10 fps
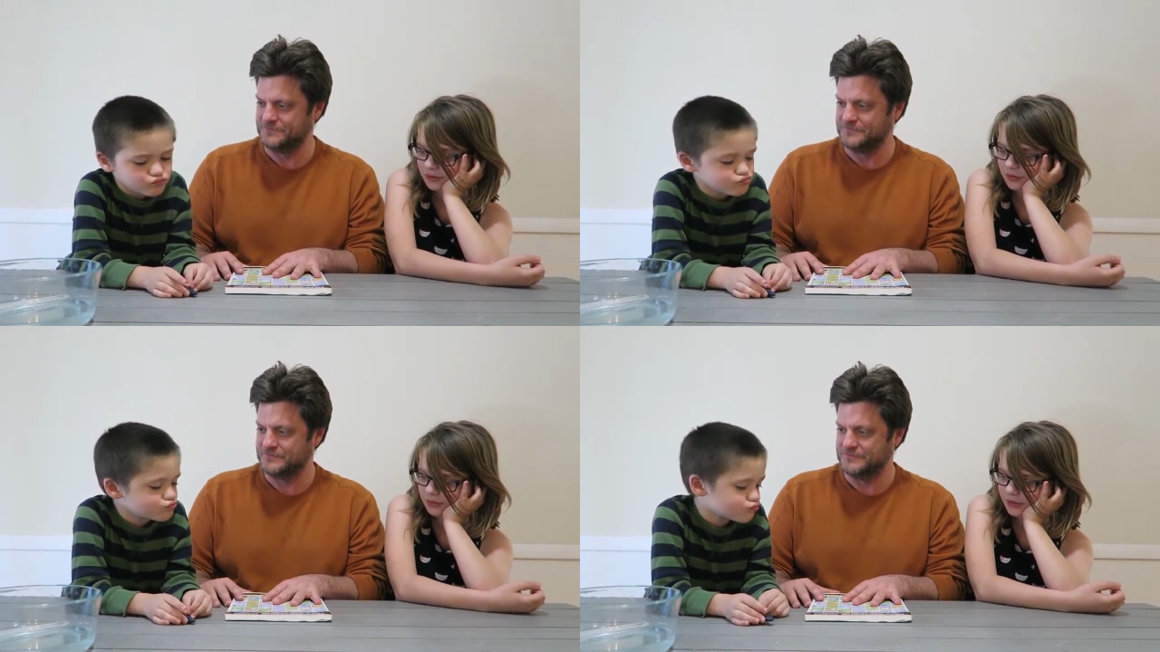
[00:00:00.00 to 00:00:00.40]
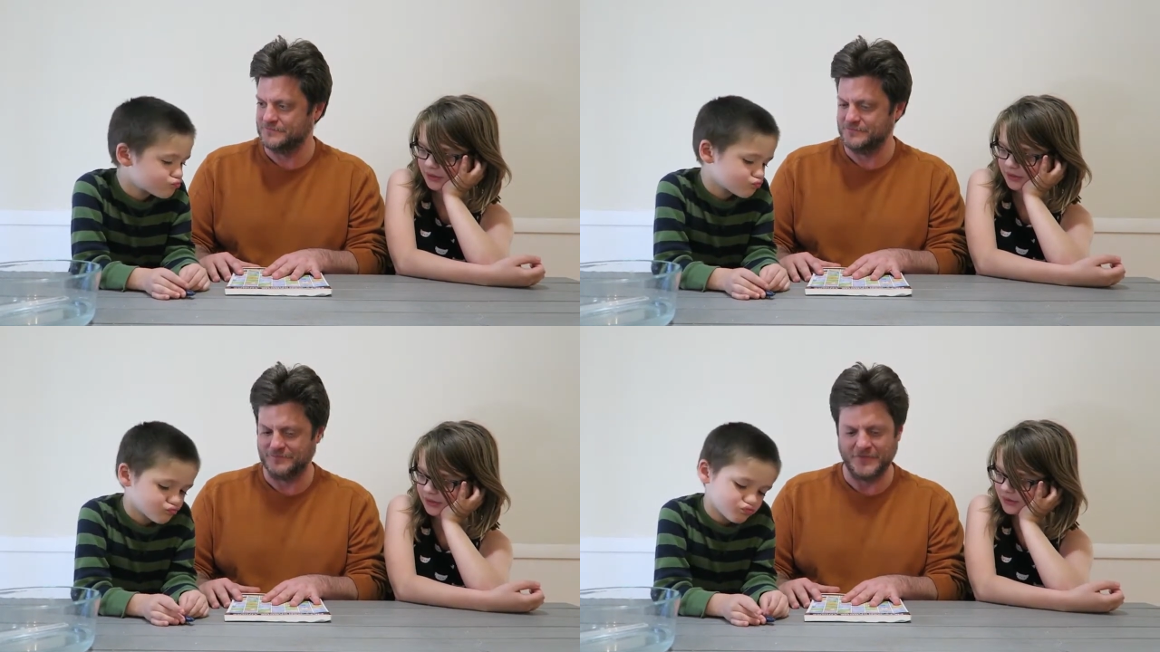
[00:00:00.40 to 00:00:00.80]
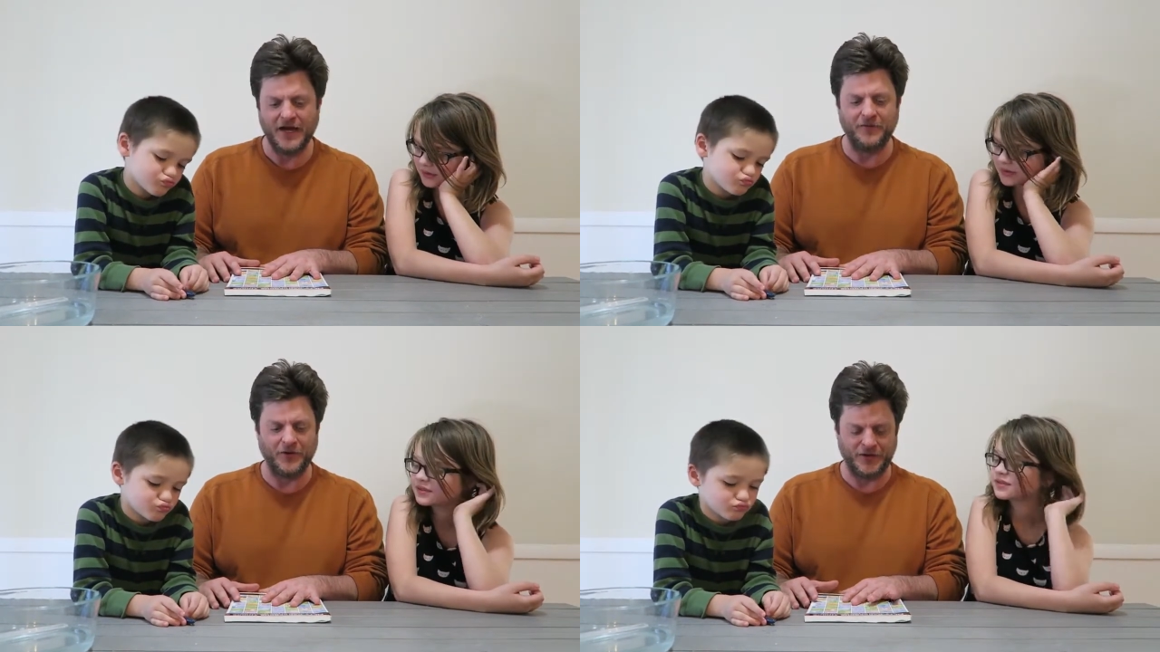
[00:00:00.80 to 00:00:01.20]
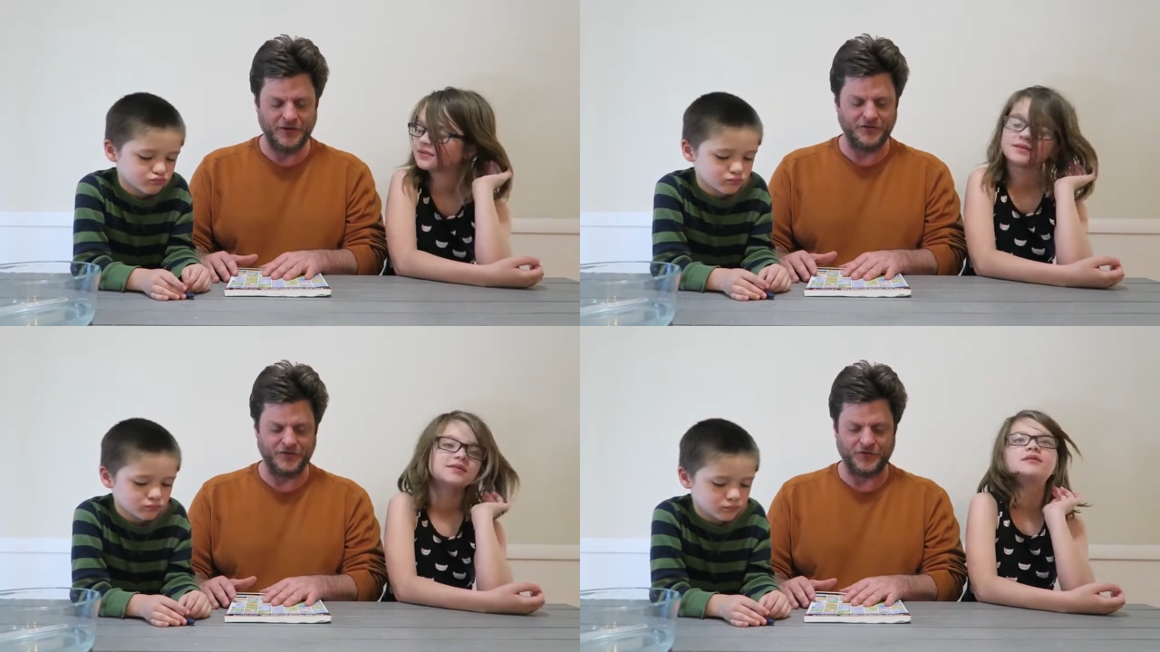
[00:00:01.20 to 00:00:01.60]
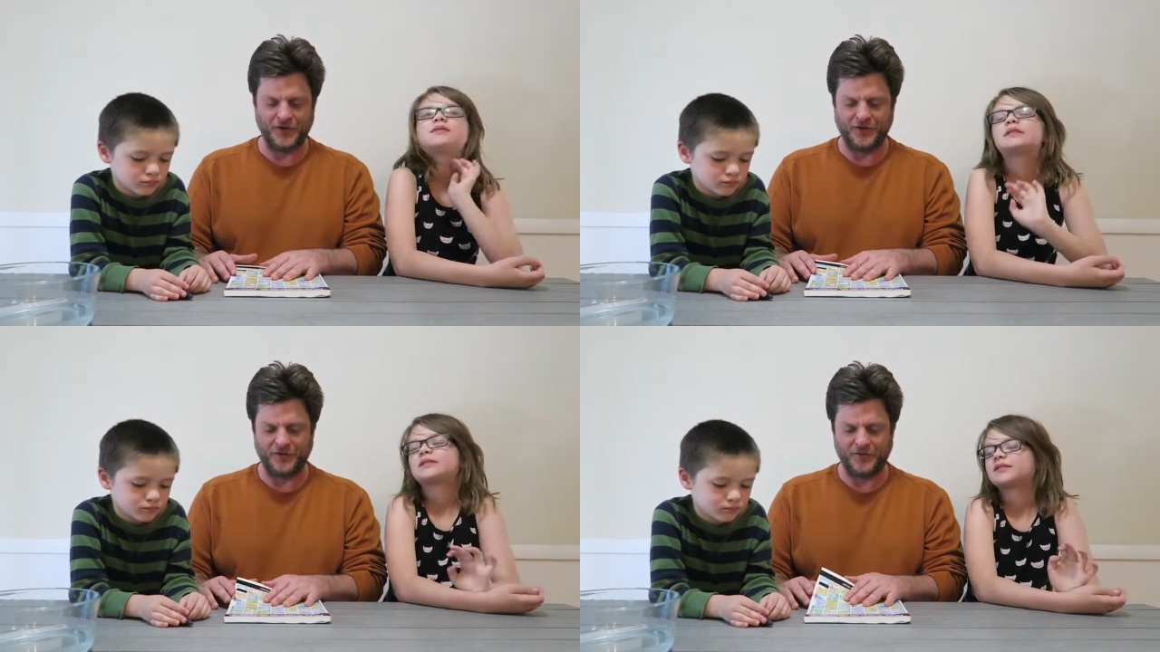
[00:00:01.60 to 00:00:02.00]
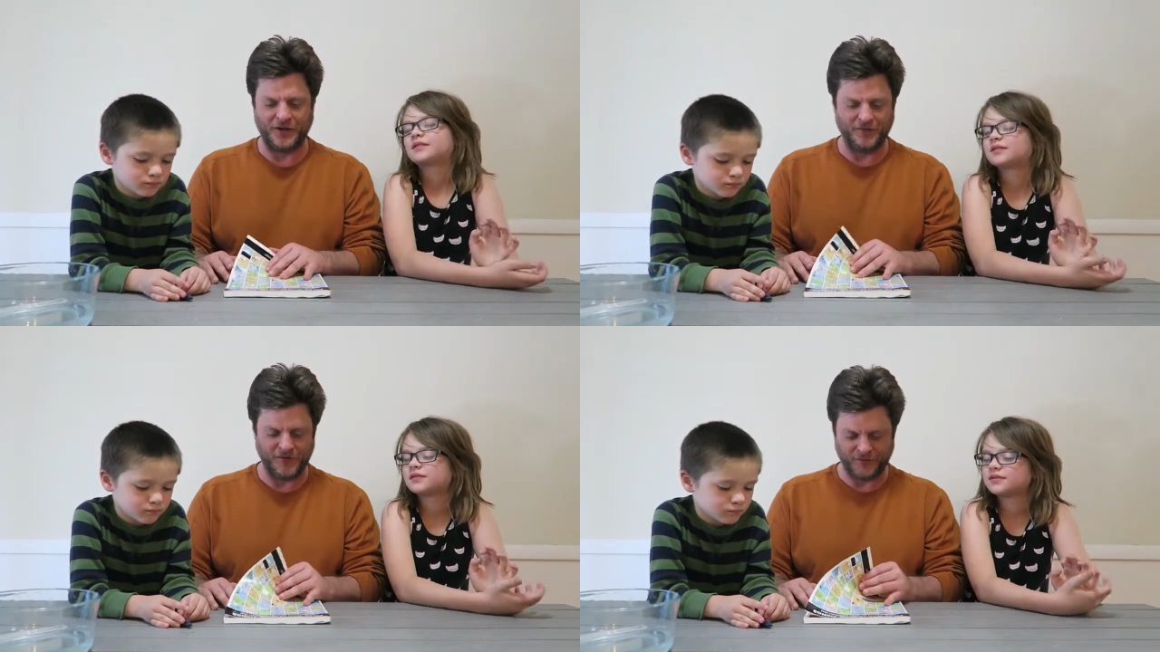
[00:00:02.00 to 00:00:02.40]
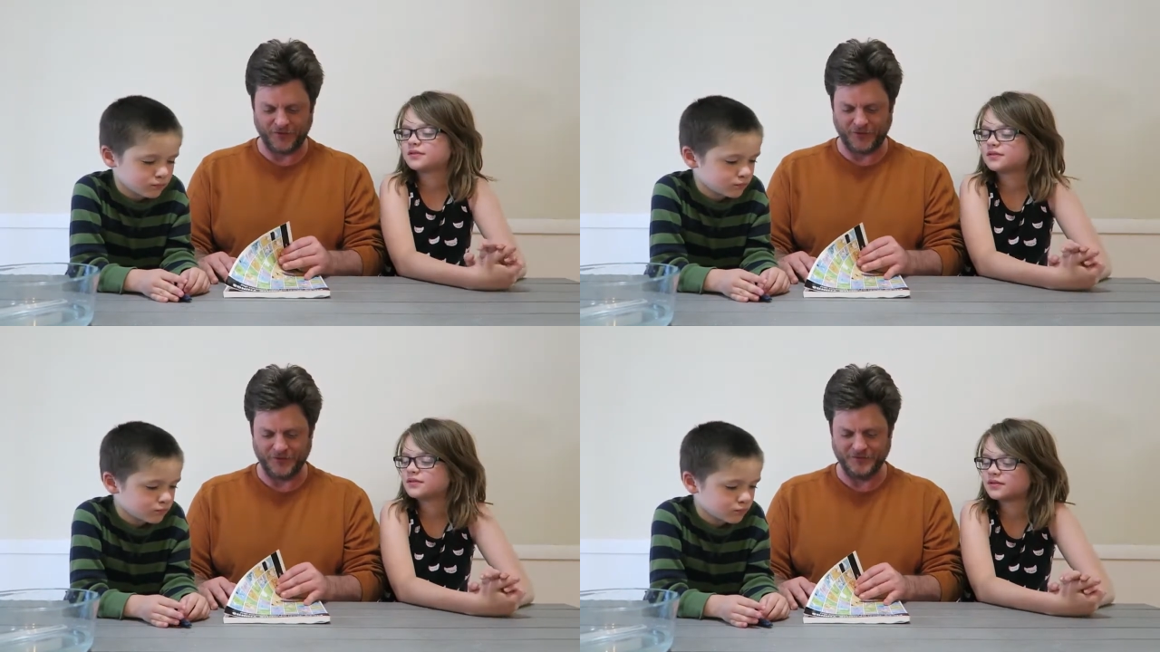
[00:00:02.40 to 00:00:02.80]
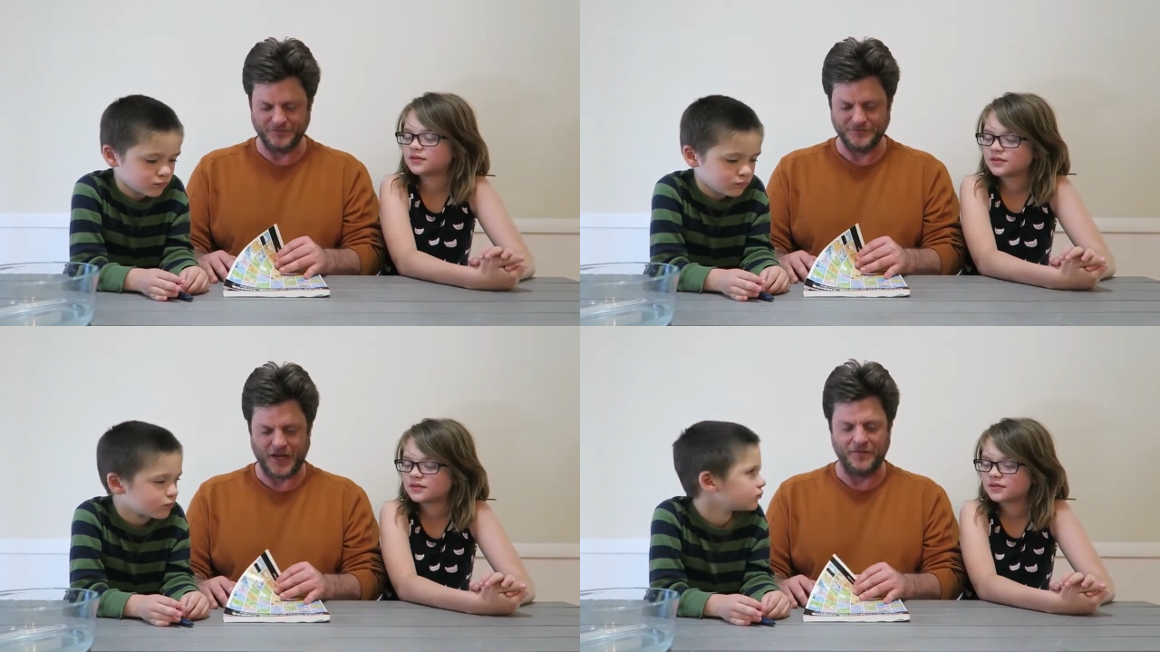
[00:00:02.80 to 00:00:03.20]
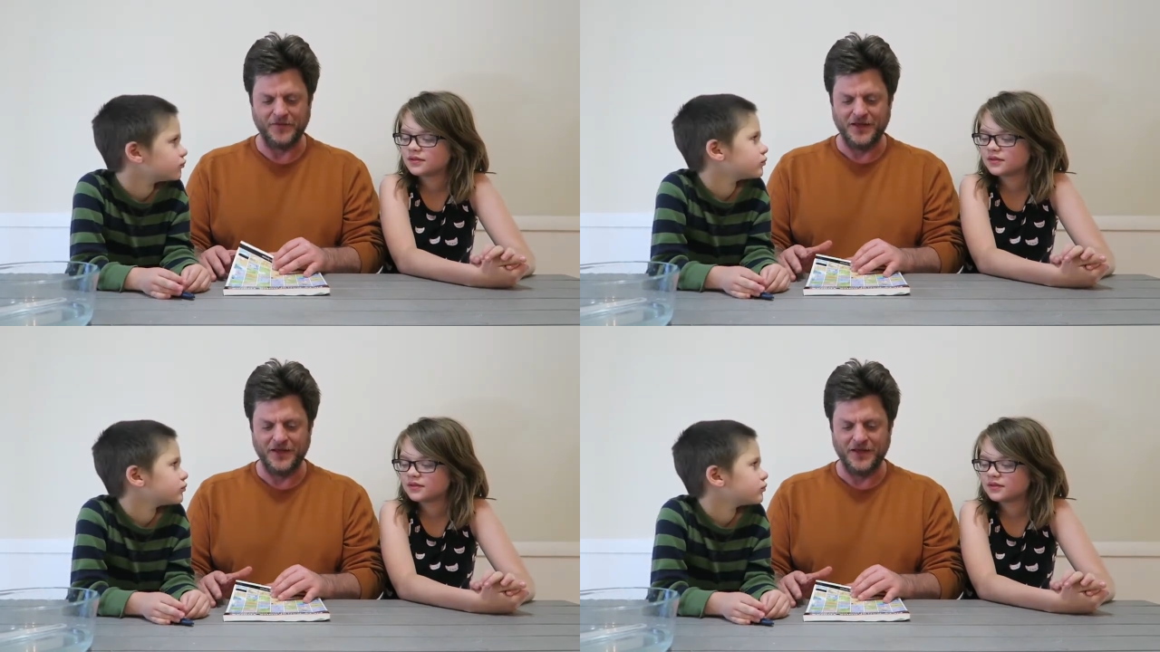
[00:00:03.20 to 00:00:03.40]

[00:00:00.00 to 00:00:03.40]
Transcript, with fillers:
Speaker 1: Ooh, we are? Yeah, we're going to use a sort algorithm, like a bubble sort. Okay?